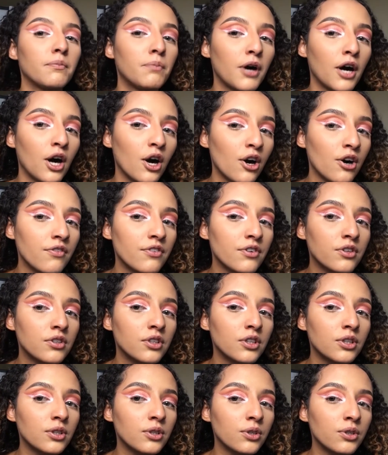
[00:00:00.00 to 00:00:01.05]
but
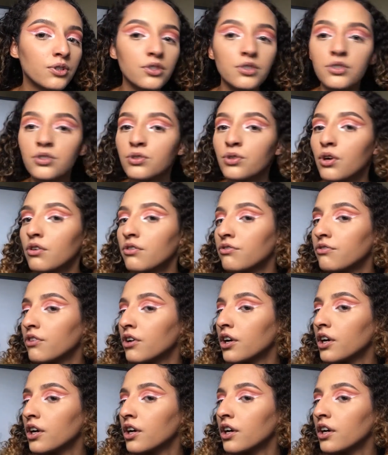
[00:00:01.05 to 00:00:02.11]
overall, so
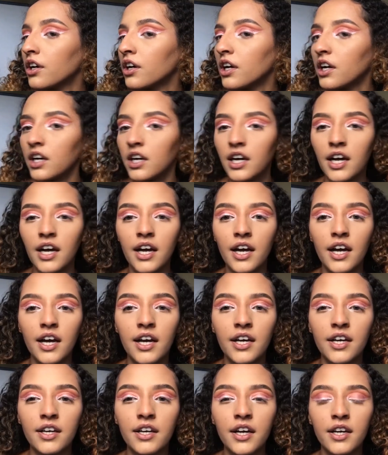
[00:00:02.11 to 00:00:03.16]
far,
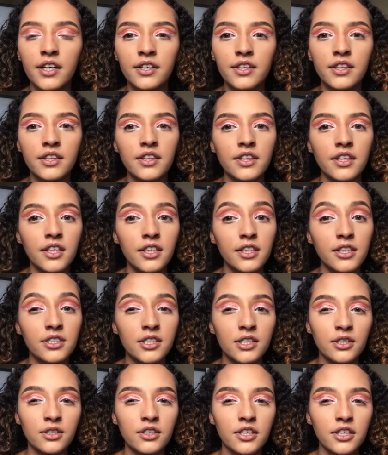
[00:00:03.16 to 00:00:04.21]
I think it's
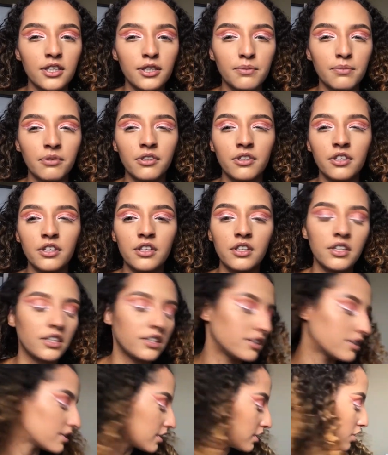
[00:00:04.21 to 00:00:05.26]
looking pretty
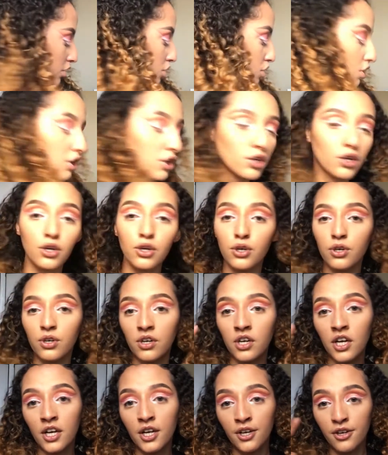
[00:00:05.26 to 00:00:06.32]
decent. And all
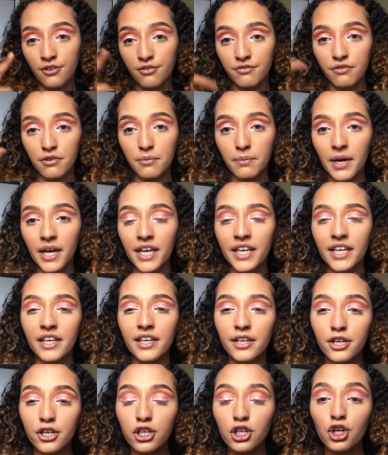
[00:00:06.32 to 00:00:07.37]
for my
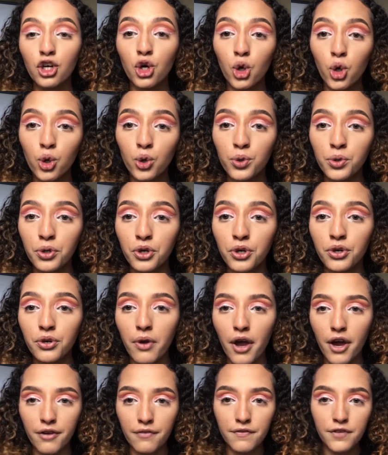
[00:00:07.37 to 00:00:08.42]
inner corner,
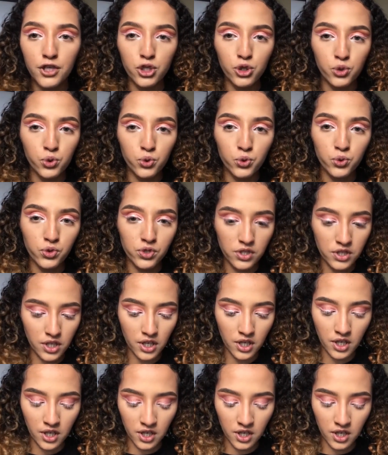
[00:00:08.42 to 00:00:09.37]
I've used